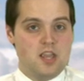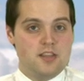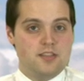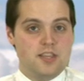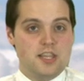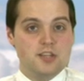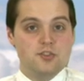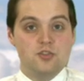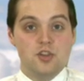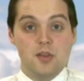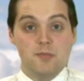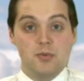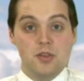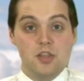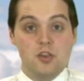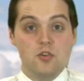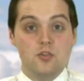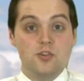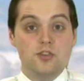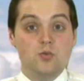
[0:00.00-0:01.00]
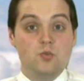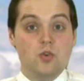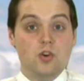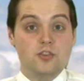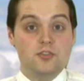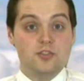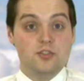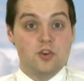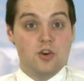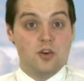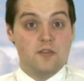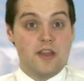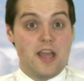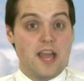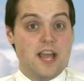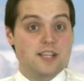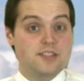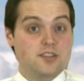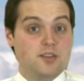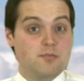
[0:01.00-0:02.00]
These GPUs will serve
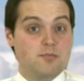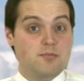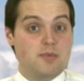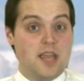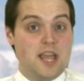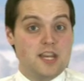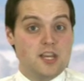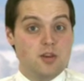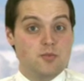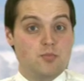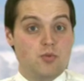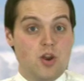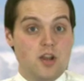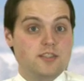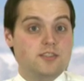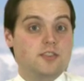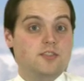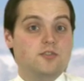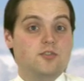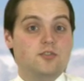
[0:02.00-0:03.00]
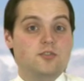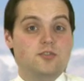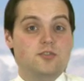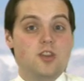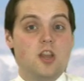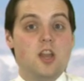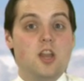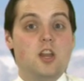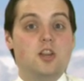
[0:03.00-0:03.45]
as companion processors